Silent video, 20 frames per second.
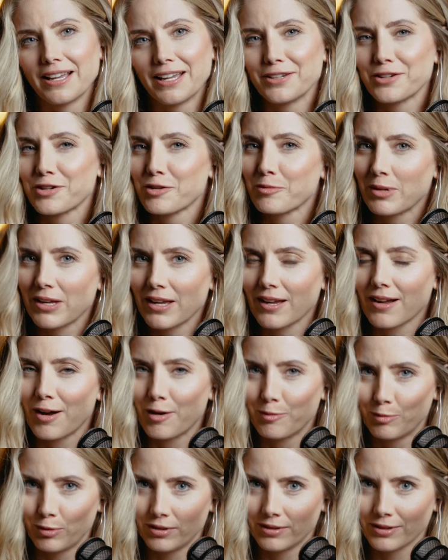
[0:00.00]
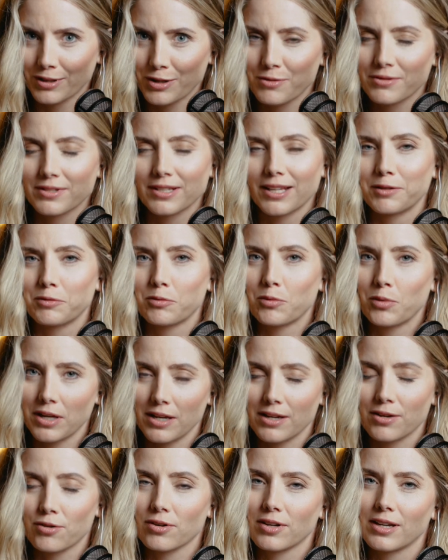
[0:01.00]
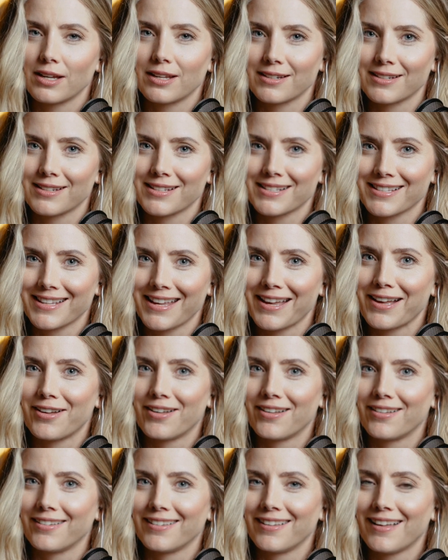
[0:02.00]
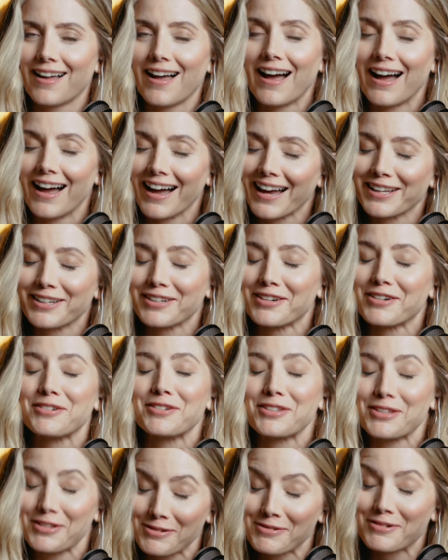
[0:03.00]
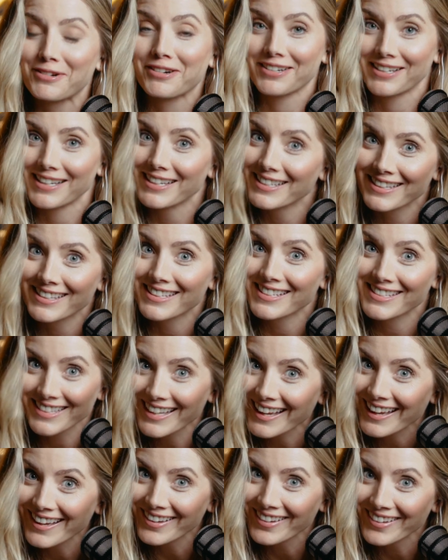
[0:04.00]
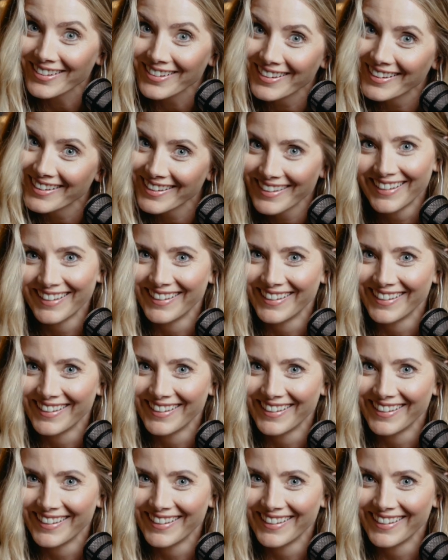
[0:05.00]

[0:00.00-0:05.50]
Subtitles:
And you're being humble. You said we created a scale. I know you created the scale.